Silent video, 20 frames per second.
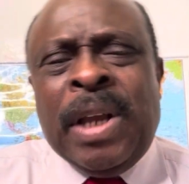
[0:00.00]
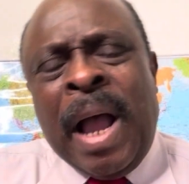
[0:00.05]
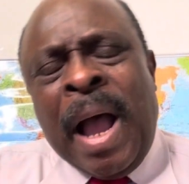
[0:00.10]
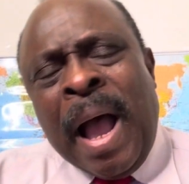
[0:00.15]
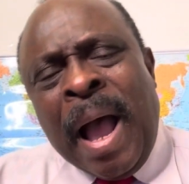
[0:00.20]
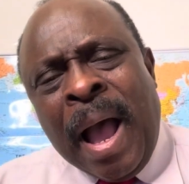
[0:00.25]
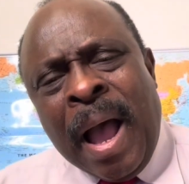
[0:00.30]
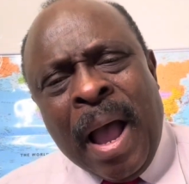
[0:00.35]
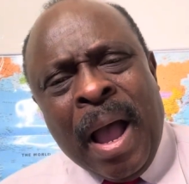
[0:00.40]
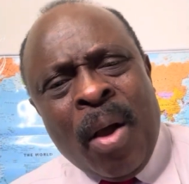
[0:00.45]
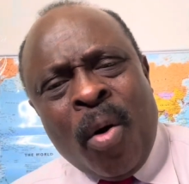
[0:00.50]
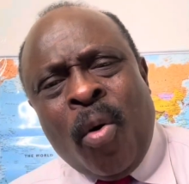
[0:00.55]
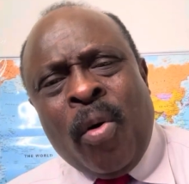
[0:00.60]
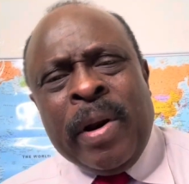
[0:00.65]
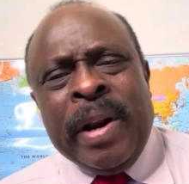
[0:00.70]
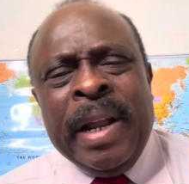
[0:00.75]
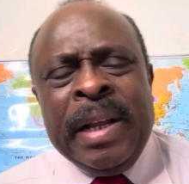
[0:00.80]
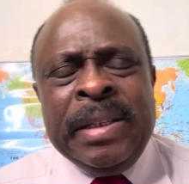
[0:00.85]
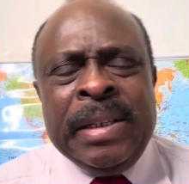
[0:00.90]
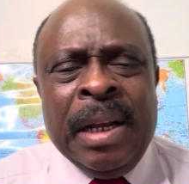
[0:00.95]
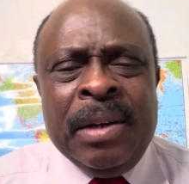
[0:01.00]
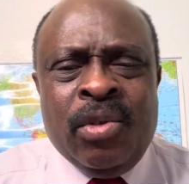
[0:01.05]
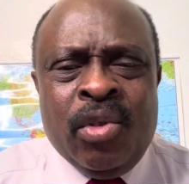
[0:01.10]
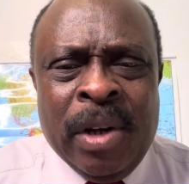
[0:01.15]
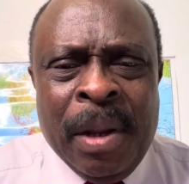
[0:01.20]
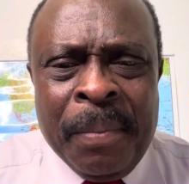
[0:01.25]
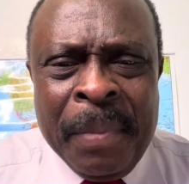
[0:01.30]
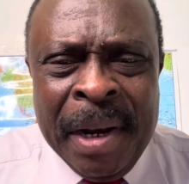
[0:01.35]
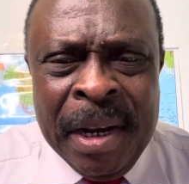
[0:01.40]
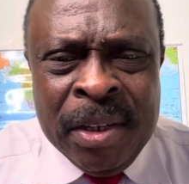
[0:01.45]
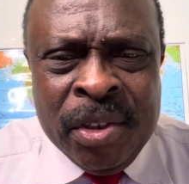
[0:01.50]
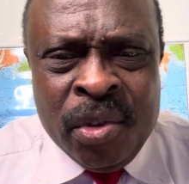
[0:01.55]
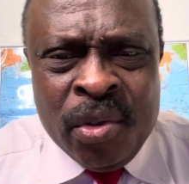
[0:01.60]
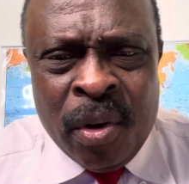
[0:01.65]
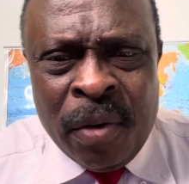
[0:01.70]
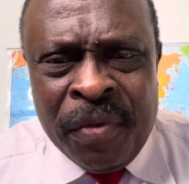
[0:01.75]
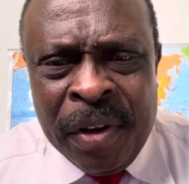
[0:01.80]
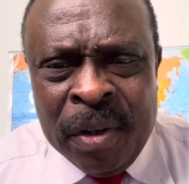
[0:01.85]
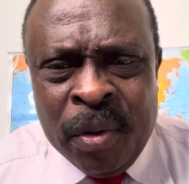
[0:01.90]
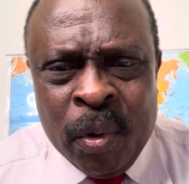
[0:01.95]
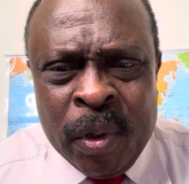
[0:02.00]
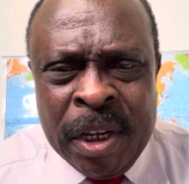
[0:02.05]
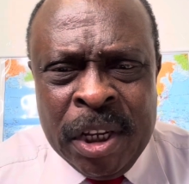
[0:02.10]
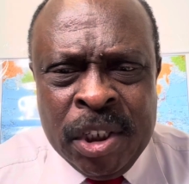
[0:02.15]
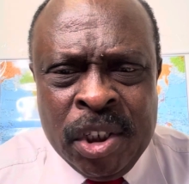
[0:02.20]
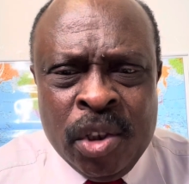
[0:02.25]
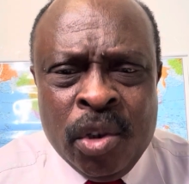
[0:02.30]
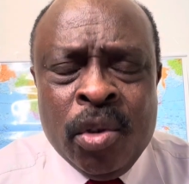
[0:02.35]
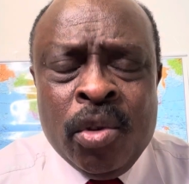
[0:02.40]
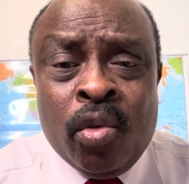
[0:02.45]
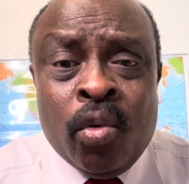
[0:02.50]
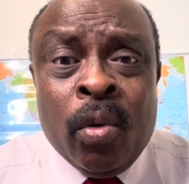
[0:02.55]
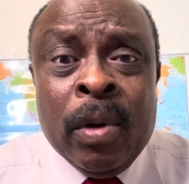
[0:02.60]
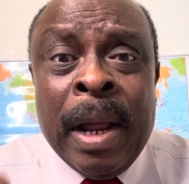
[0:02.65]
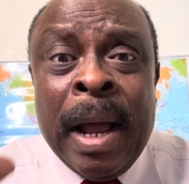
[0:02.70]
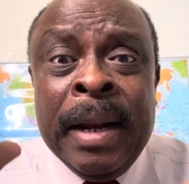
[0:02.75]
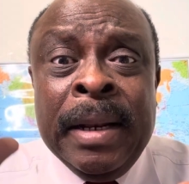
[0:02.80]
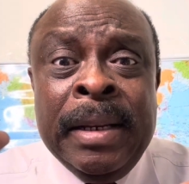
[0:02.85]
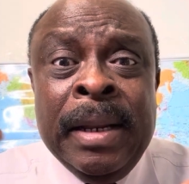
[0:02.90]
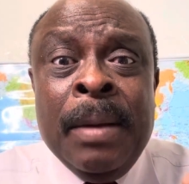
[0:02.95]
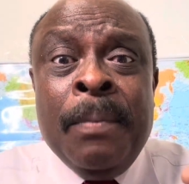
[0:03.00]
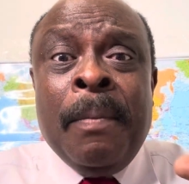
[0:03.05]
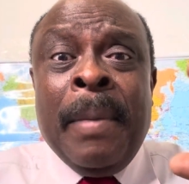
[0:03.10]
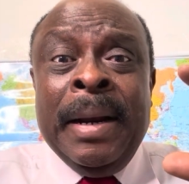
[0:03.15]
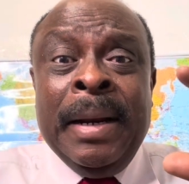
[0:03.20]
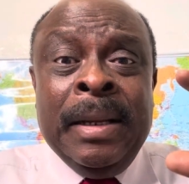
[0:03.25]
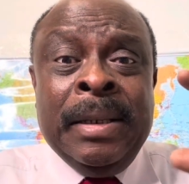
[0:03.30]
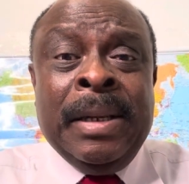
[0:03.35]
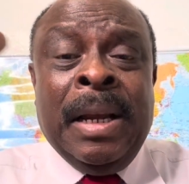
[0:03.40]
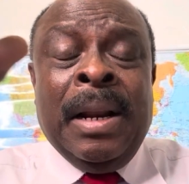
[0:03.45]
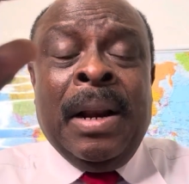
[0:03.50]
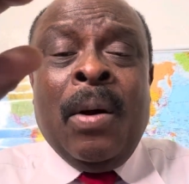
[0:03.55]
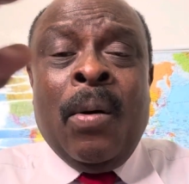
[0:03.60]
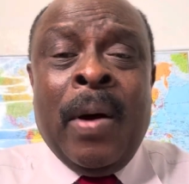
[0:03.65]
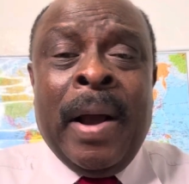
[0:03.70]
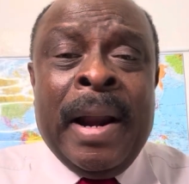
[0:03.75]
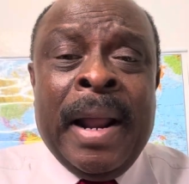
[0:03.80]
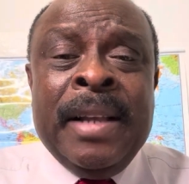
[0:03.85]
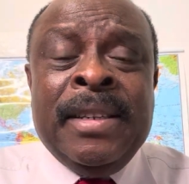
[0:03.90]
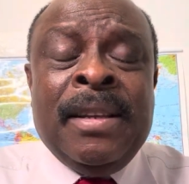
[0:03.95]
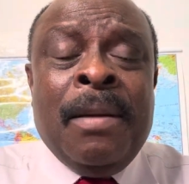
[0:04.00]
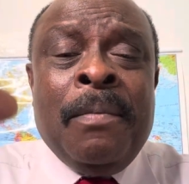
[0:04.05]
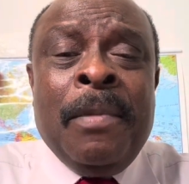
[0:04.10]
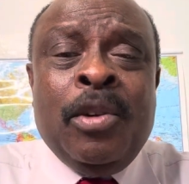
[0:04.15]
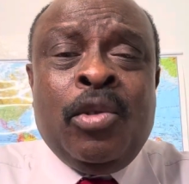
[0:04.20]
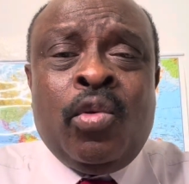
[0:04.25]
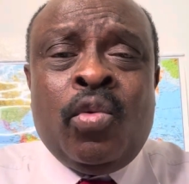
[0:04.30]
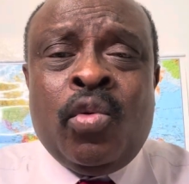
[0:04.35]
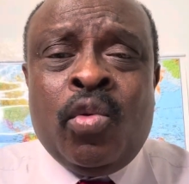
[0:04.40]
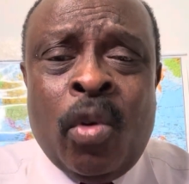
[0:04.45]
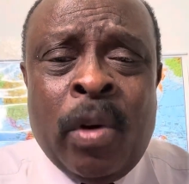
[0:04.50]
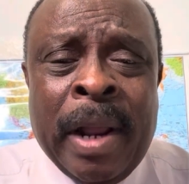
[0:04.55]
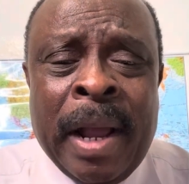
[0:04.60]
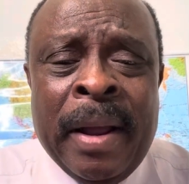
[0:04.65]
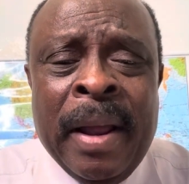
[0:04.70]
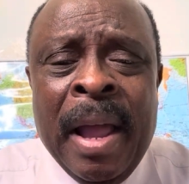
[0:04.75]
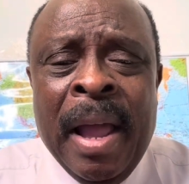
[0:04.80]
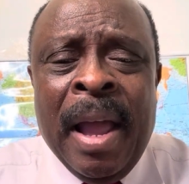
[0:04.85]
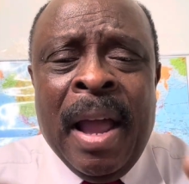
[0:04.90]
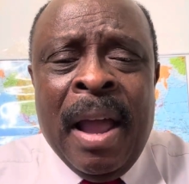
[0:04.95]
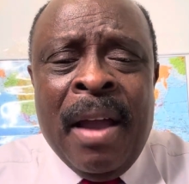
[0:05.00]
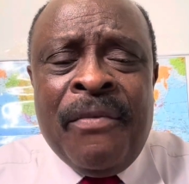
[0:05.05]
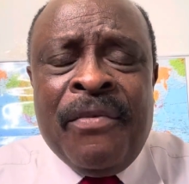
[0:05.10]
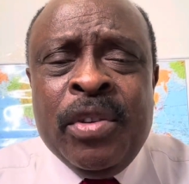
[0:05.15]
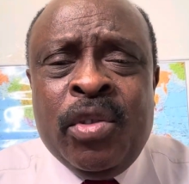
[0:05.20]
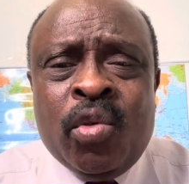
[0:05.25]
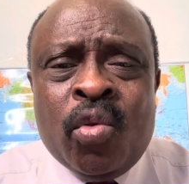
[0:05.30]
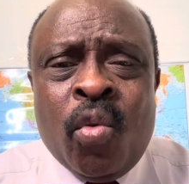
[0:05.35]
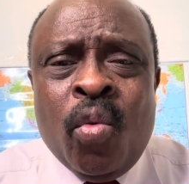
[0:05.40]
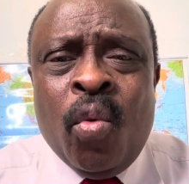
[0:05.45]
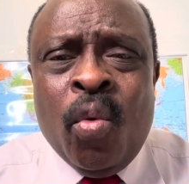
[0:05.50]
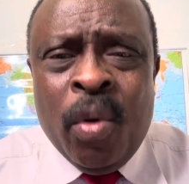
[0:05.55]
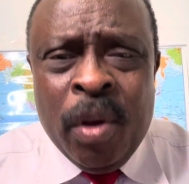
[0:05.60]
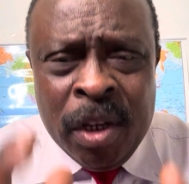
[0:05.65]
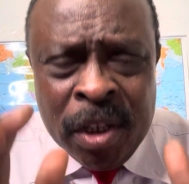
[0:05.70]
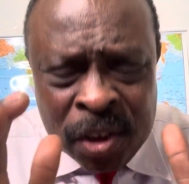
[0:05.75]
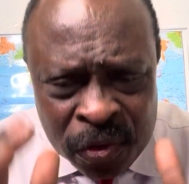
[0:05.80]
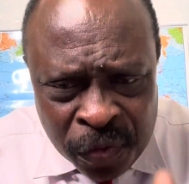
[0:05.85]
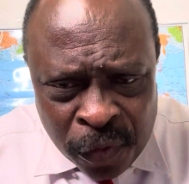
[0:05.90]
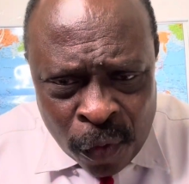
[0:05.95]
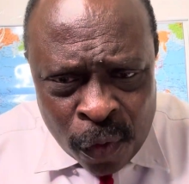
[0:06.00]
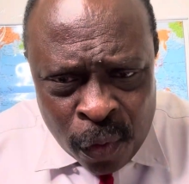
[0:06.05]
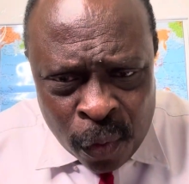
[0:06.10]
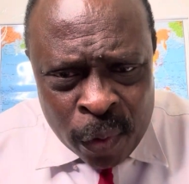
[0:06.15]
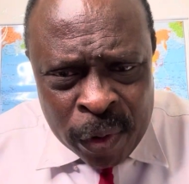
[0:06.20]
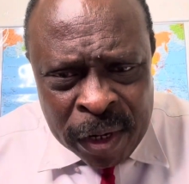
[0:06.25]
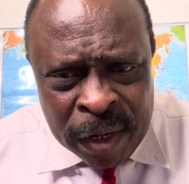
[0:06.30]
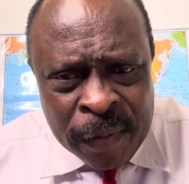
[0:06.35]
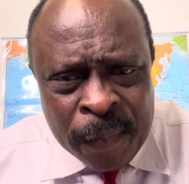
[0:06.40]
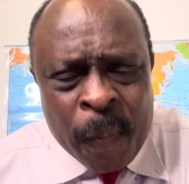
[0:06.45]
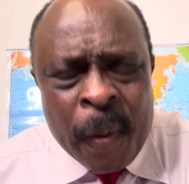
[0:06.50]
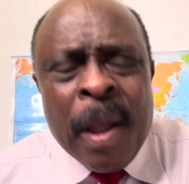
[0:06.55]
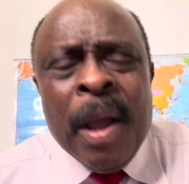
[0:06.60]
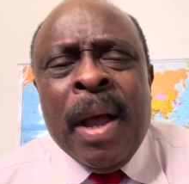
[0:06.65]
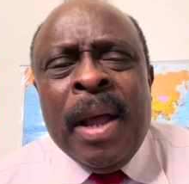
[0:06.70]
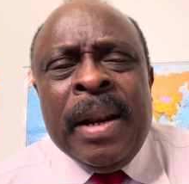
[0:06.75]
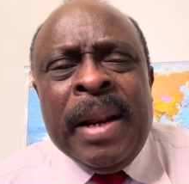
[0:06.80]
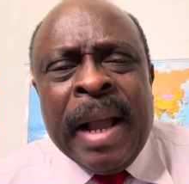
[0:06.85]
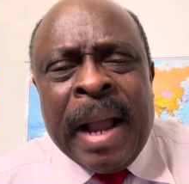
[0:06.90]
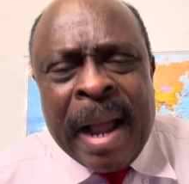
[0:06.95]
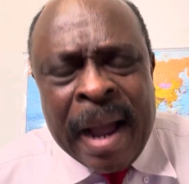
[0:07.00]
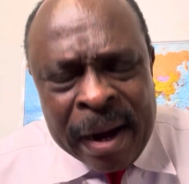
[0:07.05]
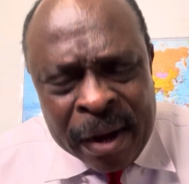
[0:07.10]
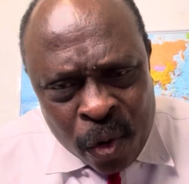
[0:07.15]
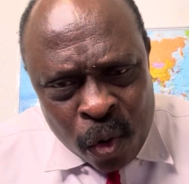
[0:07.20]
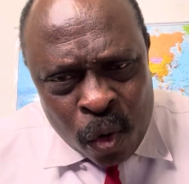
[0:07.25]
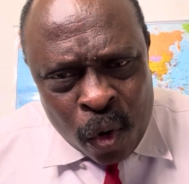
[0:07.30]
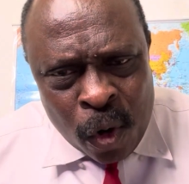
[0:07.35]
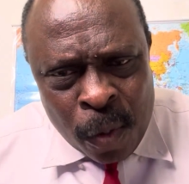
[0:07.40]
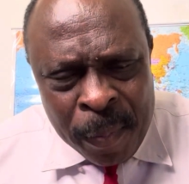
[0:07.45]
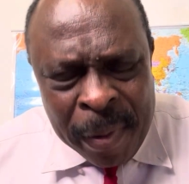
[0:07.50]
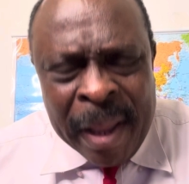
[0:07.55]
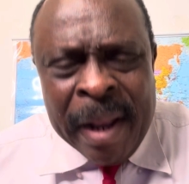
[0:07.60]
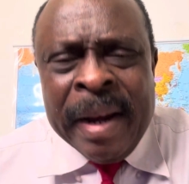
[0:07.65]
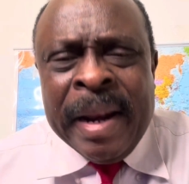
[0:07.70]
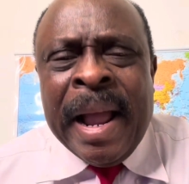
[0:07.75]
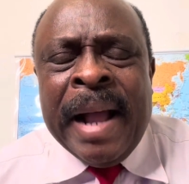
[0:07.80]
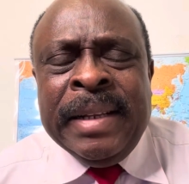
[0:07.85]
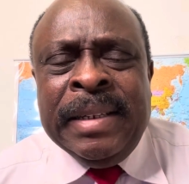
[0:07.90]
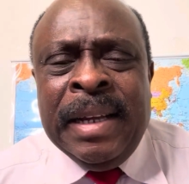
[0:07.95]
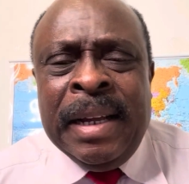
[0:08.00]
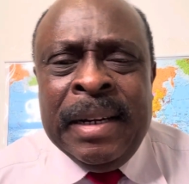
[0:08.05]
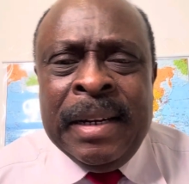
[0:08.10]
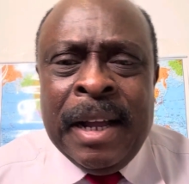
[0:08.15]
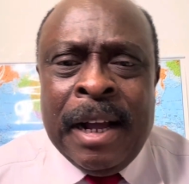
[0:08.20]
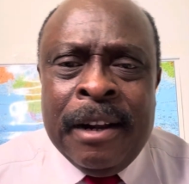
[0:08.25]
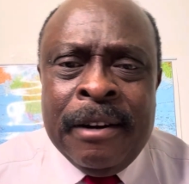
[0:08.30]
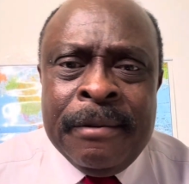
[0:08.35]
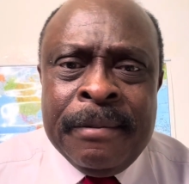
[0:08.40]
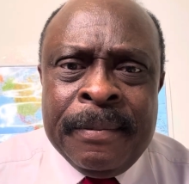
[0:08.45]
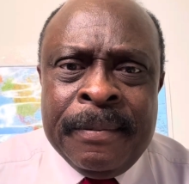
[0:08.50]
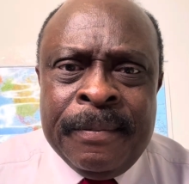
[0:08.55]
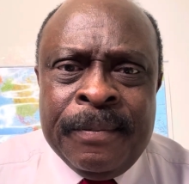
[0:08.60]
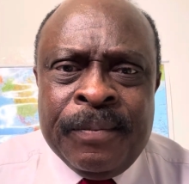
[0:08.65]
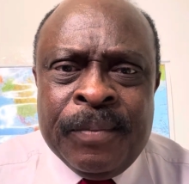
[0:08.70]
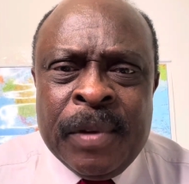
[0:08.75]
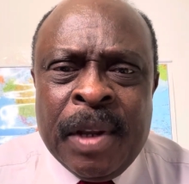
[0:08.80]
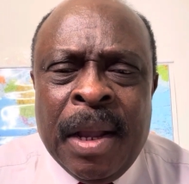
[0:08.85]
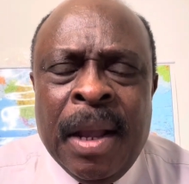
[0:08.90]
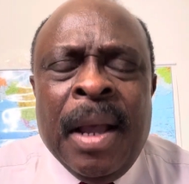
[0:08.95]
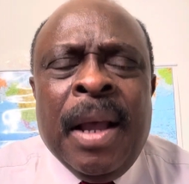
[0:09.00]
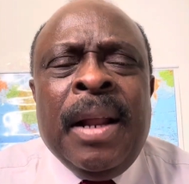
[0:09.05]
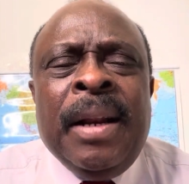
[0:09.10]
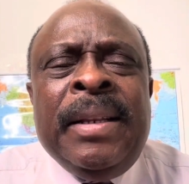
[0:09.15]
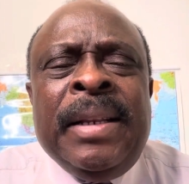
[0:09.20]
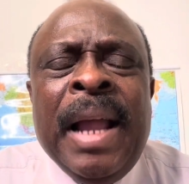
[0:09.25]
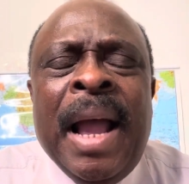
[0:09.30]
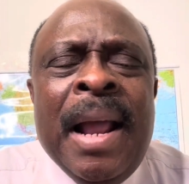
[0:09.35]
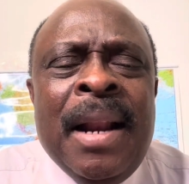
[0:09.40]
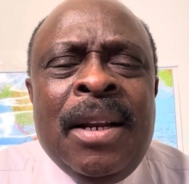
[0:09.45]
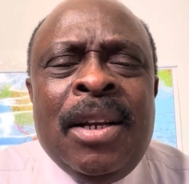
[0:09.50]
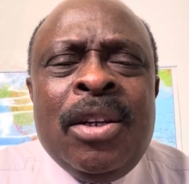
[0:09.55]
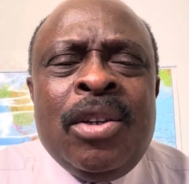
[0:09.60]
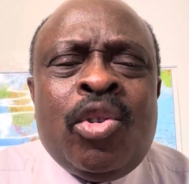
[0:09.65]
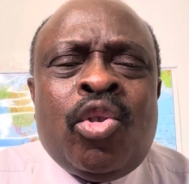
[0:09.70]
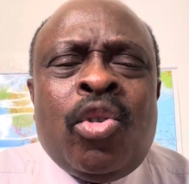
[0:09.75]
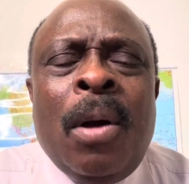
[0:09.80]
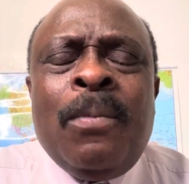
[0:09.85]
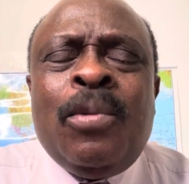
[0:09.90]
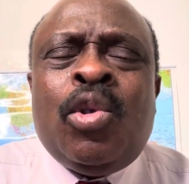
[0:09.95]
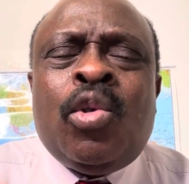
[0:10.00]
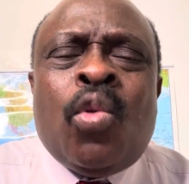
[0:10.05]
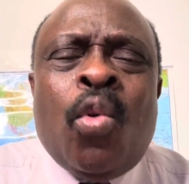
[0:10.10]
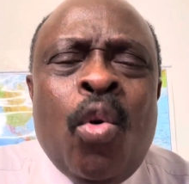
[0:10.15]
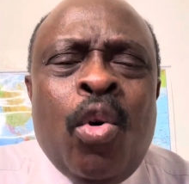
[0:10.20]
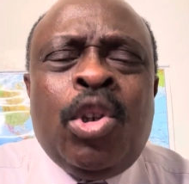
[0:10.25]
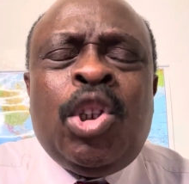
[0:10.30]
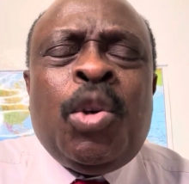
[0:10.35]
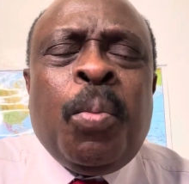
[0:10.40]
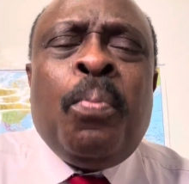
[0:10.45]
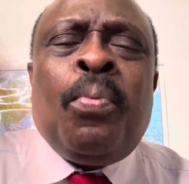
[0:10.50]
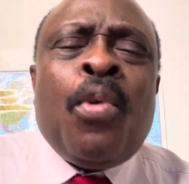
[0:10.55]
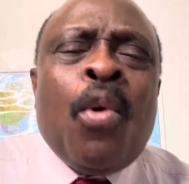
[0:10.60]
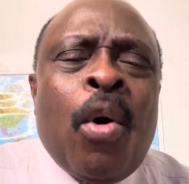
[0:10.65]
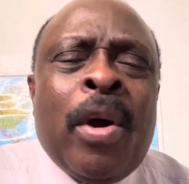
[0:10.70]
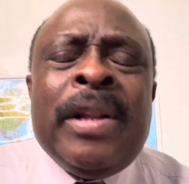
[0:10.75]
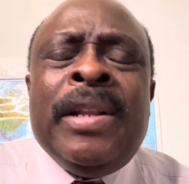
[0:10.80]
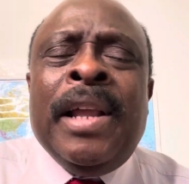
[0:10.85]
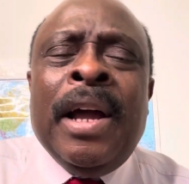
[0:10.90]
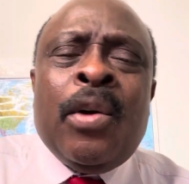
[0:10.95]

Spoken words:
are connected to the Ministry of Education so that they manage and organize and make sure that every school is following the curriculum and the agenda. Then some schools broke the